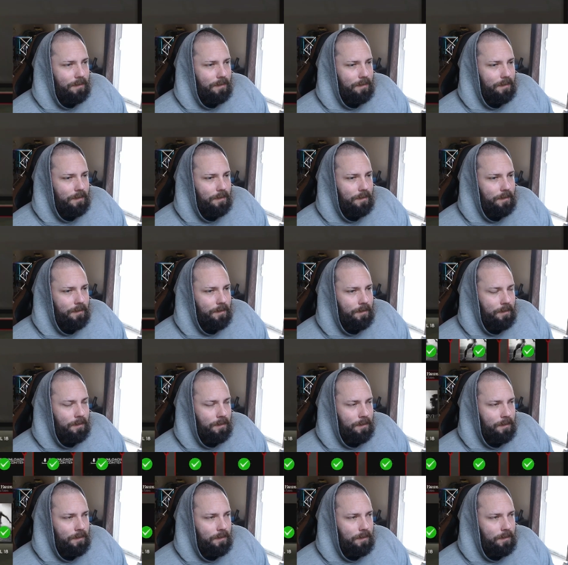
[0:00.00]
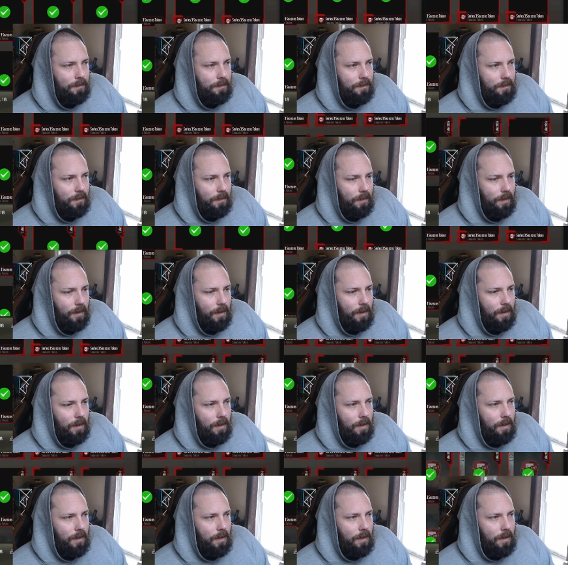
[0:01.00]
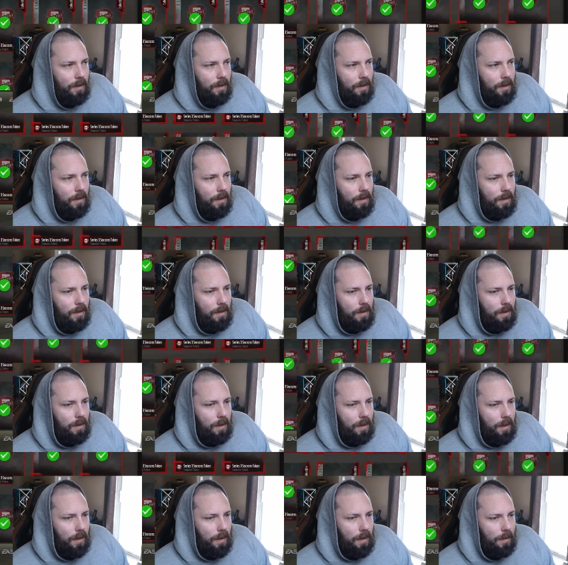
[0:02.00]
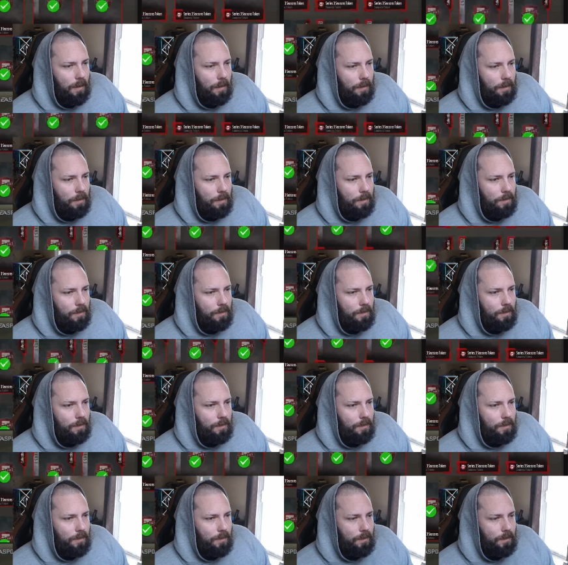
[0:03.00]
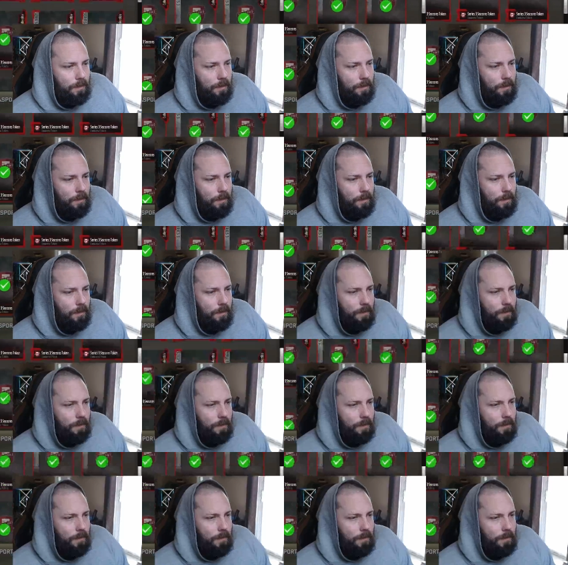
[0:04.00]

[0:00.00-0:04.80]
Nobody speaks.